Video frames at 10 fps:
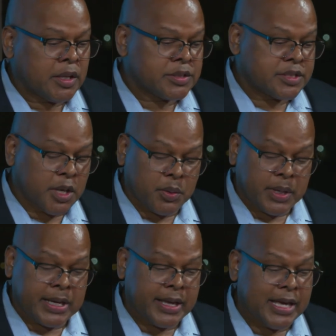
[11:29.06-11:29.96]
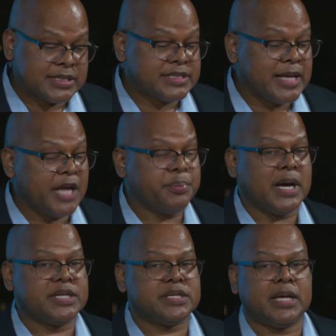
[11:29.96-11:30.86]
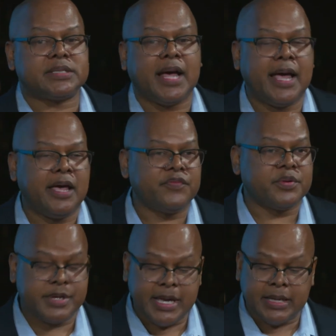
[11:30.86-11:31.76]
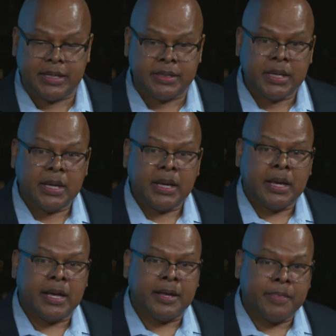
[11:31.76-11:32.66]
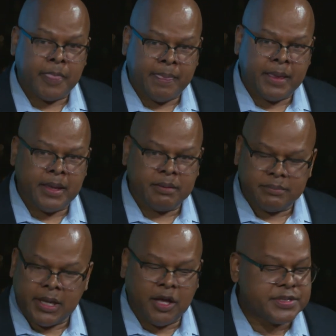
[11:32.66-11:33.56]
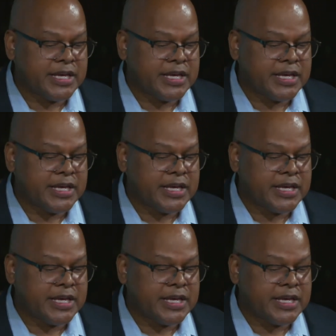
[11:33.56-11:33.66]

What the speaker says: So as a side project, I have created Health